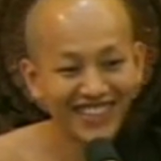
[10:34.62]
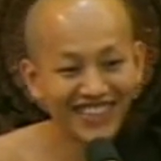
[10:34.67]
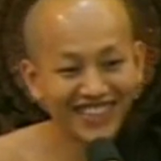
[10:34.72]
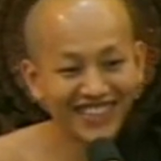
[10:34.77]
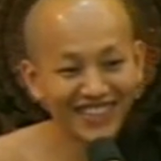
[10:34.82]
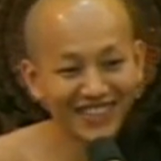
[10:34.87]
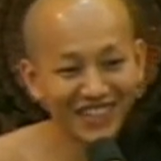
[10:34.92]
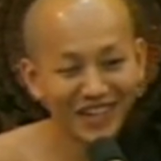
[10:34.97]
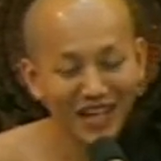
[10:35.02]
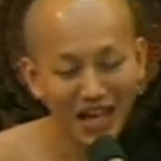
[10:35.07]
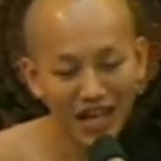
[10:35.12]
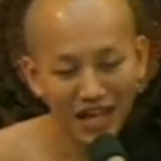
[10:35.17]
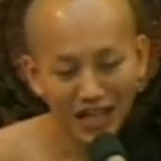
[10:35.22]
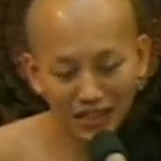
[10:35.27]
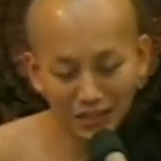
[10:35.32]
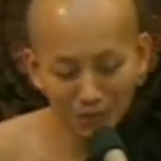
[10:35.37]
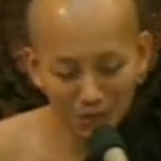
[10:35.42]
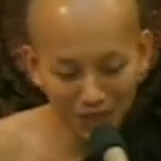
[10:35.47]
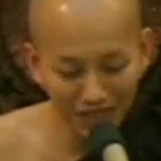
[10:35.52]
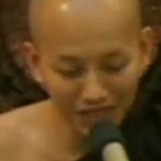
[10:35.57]
You know,
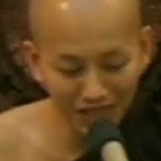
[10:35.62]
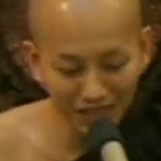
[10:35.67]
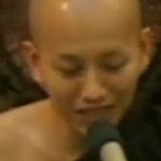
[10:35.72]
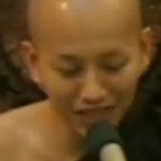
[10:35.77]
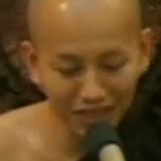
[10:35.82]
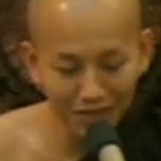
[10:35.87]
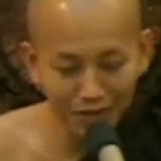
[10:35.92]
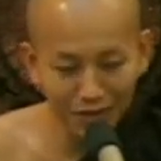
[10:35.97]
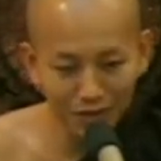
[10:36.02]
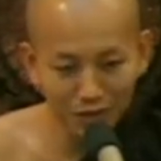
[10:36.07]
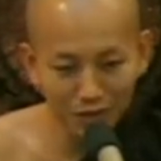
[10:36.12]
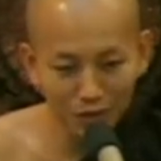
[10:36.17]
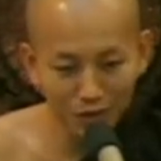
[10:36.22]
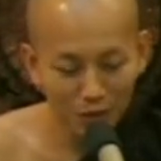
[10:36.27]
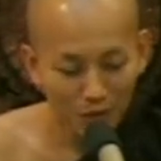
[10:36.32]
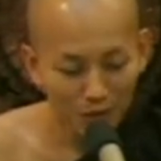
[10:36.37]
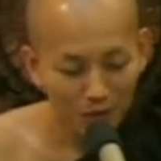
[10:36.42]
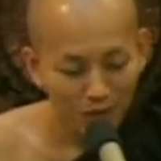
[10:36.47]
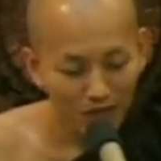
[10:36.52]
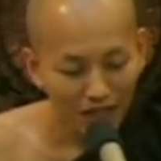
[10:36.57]
especially, you
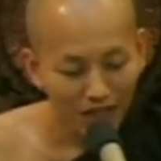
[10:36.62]
know,